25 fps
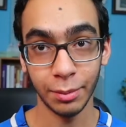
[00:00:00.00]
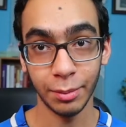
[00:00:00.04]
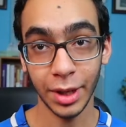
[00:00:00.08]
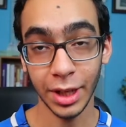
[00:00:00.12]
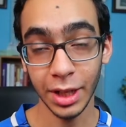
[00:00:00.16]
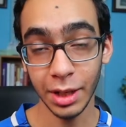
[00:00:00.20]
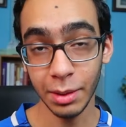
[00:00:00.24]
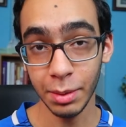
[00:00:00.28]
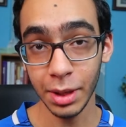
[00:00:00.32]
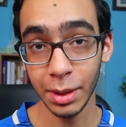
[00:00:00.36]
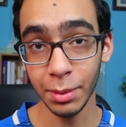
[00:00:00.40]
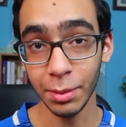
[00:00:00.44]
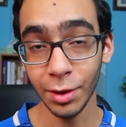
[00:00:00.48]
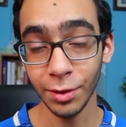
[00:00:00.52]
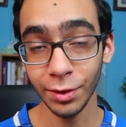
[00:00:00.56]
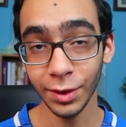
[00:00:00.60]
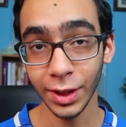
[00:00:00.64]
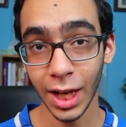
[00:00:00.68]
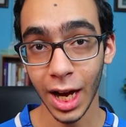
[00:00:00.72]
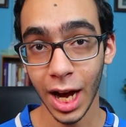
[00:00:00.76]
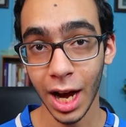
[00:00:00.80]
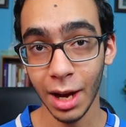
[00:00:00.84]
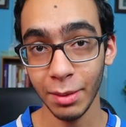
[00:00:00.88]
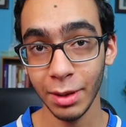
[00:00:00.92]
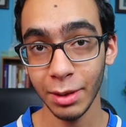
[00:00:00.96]
Many people have a
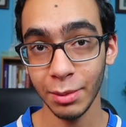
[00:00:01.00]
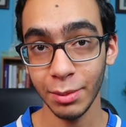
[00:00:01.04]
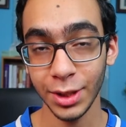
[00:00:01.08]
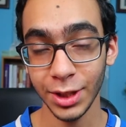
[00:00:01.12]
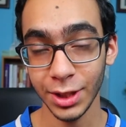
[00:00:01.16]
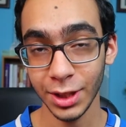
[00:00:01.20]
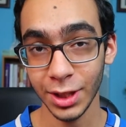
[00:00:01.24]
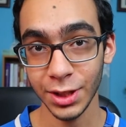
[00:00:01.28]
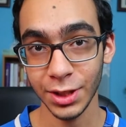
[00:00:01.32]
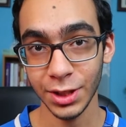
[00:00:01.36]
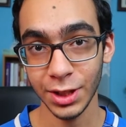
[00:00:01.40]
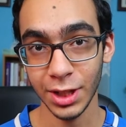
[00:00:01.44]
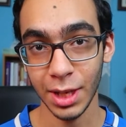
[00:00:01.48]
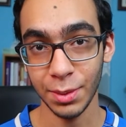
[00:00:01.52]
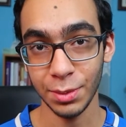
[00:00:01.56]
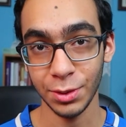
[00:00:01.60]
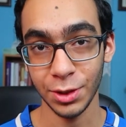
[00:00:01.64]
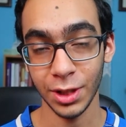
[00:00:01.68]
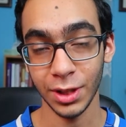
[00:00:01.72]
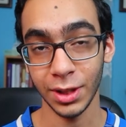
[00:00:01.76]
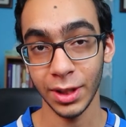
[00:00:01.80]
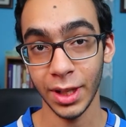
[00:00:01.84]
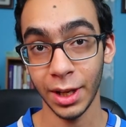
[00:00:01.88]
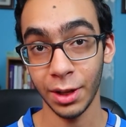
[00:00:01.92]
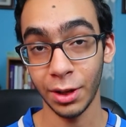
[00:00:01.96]
common
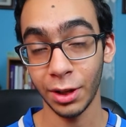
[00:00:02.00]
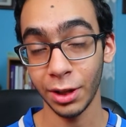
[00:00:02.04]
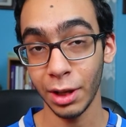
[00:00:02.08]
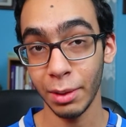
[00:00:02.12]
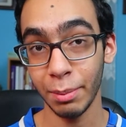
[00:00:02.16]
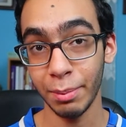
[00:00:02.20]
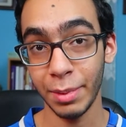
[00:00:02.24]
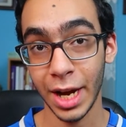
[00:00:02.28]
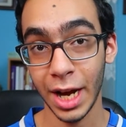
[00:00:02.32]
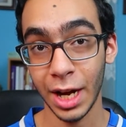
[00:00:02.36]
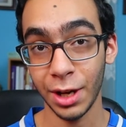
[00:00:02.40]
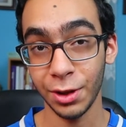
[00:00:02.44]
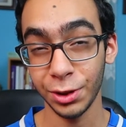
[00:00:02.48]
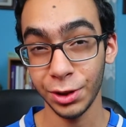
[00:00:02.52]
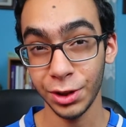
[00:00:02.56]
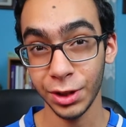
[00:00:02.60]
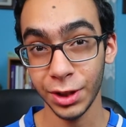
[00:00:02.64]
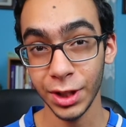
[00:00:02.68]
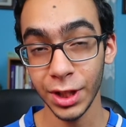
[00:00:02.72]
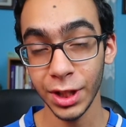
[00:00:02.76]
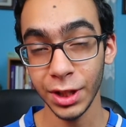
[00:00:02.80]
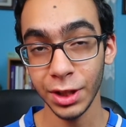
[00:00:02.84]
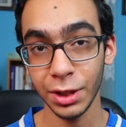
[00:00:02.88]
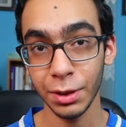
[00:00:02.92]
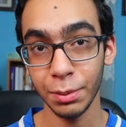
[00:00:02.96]
misconception that on a balance
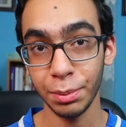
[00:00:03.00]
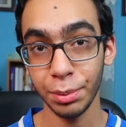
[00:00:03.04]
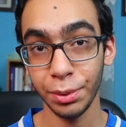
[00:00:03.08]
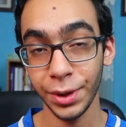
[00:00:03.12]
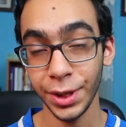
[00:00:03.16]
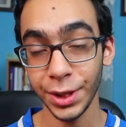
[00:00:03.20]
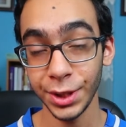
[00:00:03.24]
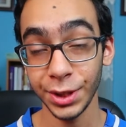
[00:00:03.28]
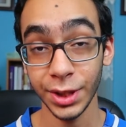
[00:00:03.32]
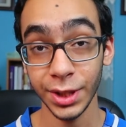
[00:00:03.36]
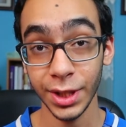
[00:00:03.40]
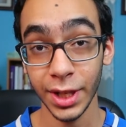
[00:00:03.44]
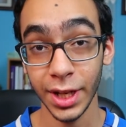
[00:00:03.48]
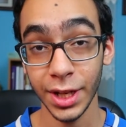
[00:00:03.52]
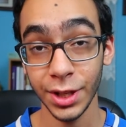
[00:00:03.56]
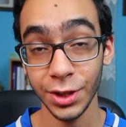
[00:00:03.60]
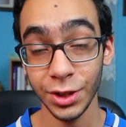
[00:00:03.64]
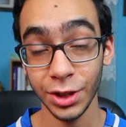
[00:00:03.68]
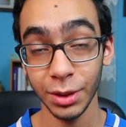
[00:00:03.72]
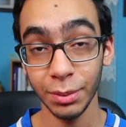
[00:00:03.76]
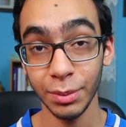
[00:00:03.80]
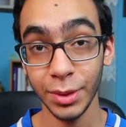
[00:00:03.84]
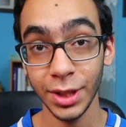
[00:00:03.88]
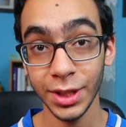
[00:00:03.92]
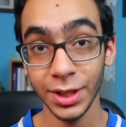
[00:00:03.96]
sheet,
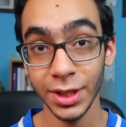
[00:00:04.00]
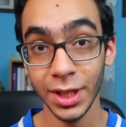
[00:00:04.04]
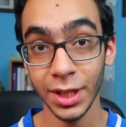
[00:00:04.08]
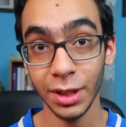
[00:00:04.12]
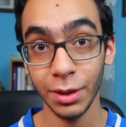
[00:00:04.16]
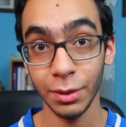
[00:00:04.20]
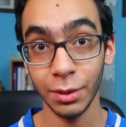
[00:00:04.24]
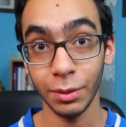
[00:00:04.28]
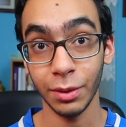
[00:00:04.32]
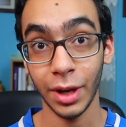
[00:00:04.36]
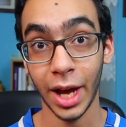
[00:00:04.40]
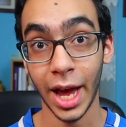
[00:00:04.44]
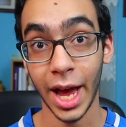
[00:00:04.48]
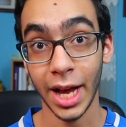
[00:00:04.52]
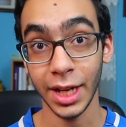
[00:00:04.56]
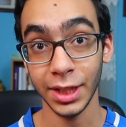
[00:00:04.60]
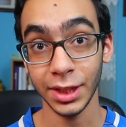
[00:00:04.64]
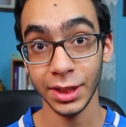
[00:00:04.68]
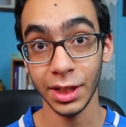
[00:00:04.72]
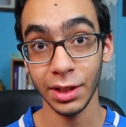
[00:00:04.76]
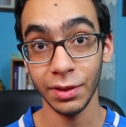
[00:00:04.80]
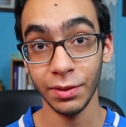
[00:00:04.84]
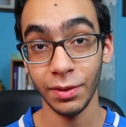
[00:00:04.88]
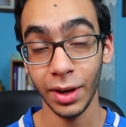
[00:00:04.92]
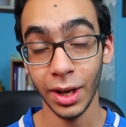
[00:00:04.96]
depreciation means that an
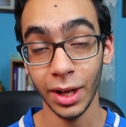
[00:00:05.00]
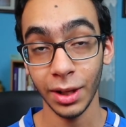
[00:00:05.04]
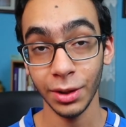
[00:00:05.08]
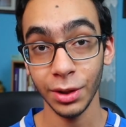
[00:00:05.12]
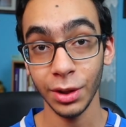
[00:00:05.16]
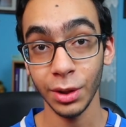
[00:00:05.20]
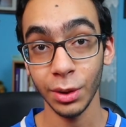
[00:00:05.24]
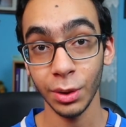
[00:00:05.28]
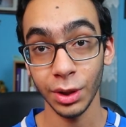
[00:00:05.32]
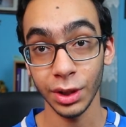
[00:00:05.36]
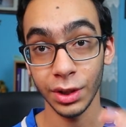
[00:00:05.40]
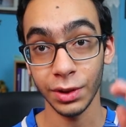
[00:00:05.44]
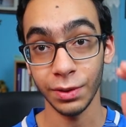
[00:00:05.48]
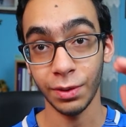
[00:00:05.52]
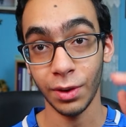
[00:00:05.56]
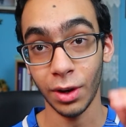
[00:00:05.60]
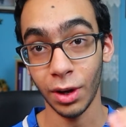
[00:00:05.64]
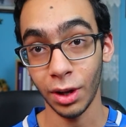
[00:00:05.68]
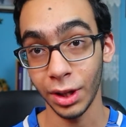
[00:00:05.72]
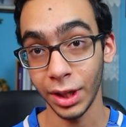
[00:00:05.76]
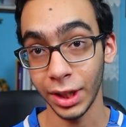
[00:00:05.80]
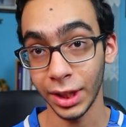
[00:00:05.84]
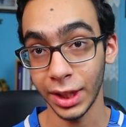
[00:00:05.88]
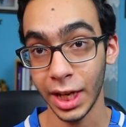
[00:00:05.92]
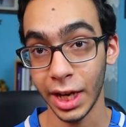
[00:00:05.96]
asset value is
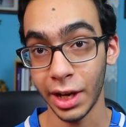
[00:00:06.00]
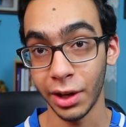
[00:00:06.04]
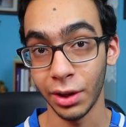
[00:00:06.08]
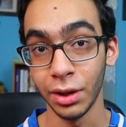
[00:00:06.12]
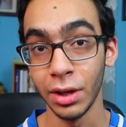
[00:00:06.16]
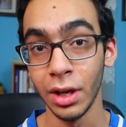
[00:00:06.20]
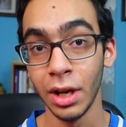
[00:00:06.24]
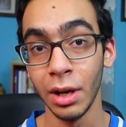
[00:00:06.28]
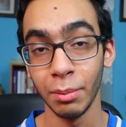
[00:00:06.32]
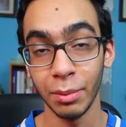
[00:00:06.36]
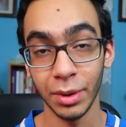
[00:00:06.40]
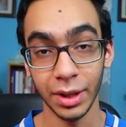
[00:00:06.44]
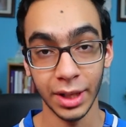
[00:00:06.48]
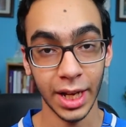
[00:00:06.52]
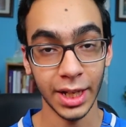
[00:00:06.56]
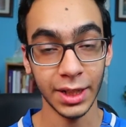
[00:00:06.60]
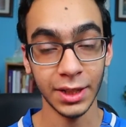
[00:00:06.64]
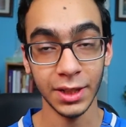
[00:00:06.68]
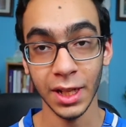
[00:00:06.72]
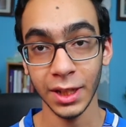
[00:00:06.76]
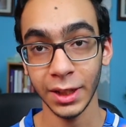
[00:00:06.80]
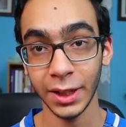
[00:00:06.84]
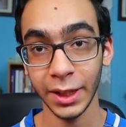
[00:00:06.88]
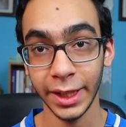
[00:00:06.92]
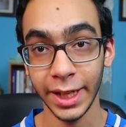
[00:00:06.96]
falling down, but
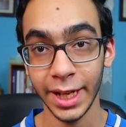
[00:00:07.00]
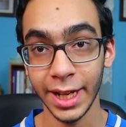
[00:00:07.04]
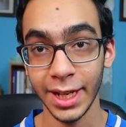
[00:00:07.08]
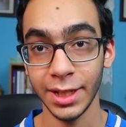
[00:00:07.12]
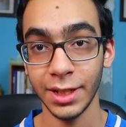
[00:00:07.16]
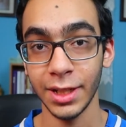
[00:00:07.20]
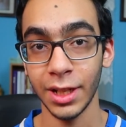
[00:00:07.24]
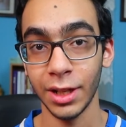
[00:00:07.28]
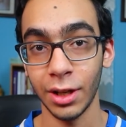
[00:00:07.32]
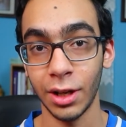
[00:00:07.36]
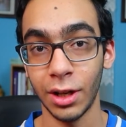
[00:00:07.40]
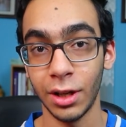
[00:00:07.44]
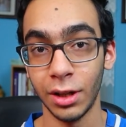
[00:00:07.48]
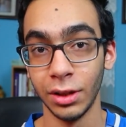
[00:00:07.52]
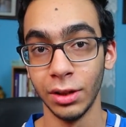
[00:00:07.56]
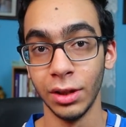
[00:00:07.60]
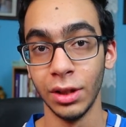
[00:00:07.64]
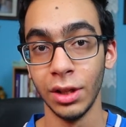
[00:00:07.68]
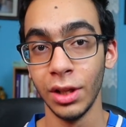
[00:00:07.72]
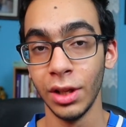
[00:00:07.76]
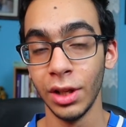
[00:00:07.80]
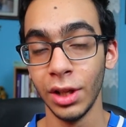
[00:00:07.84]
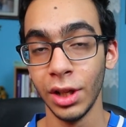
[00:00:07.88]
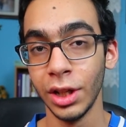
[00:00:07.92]
that's not the case at all.